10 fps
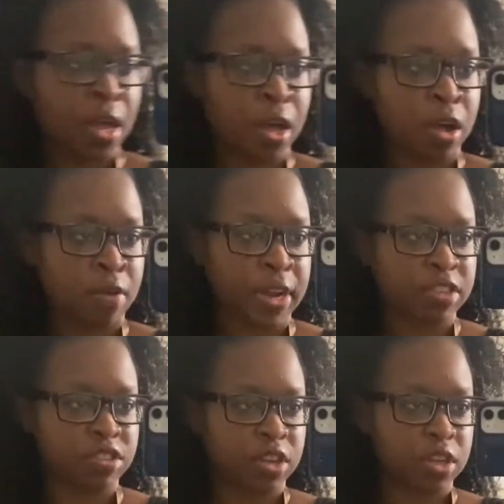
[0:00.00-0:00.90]
All right,
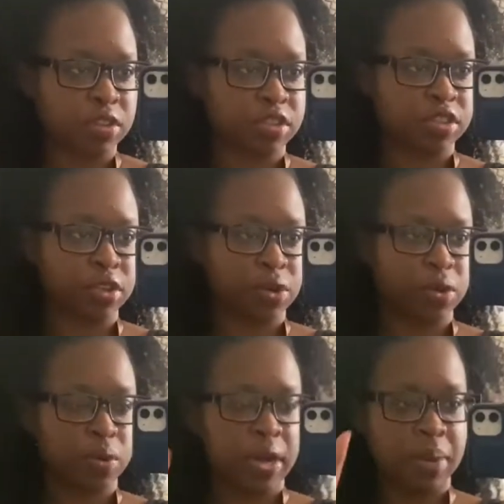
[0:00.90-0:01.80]
y'all.
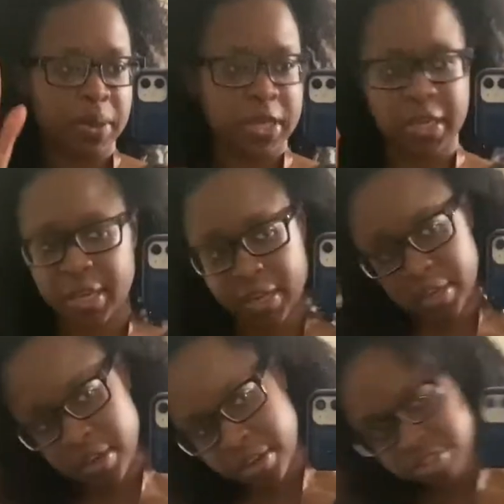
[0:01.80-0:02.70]
So I went ahead and
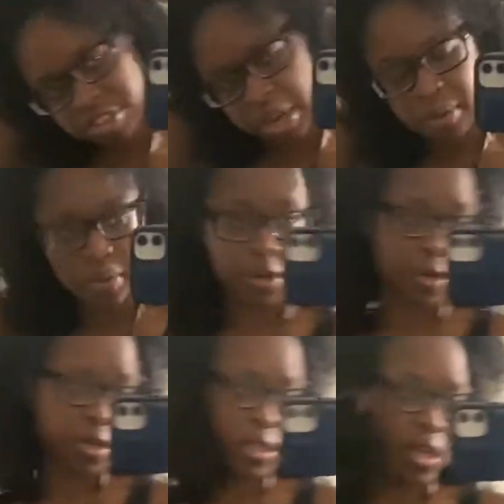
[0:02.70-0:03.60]
got
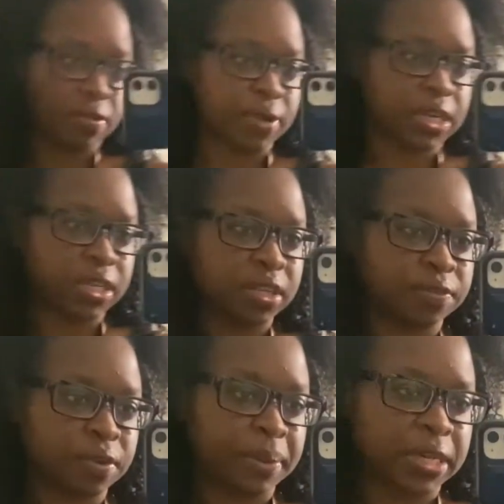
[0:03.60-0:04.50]
showered and got ready
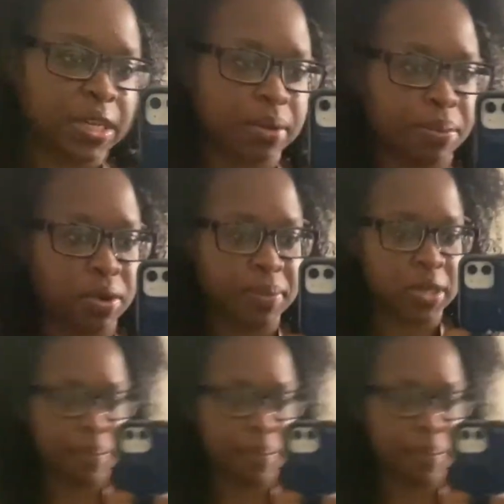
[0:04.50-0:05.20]
for my nail appointment.